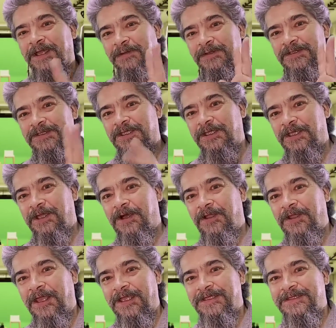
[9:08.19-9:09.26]
I'll see you
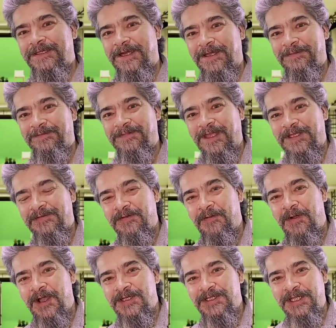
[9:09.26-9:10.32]
all next time. Thanks for
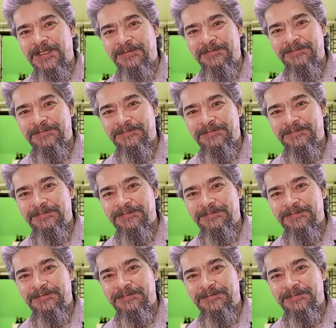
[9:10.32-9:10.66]
watching.